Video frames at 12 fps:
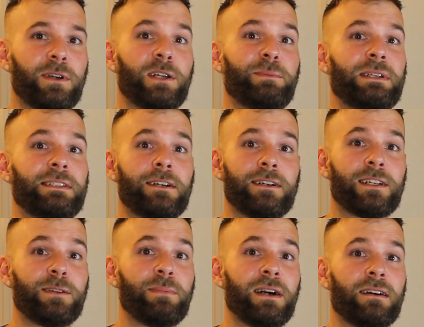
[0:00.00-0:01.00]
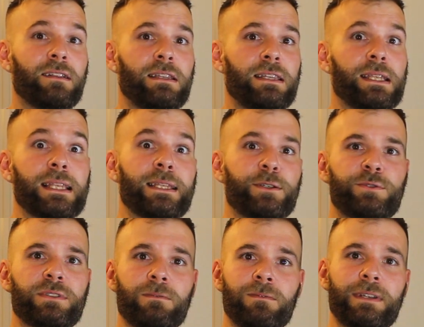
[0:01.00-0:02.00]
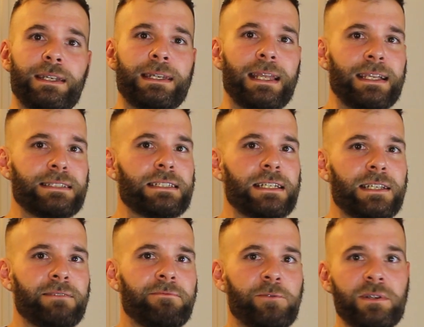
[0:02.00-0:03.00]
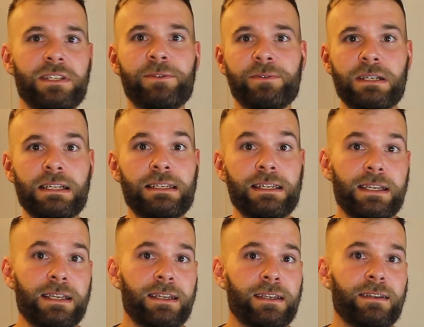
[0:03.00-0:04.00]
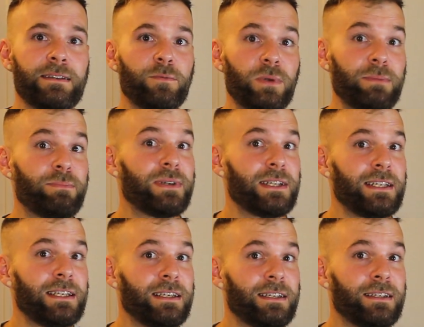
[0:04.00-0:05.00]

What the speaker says: we're going to be talking about the elusive 1943D wheat penny.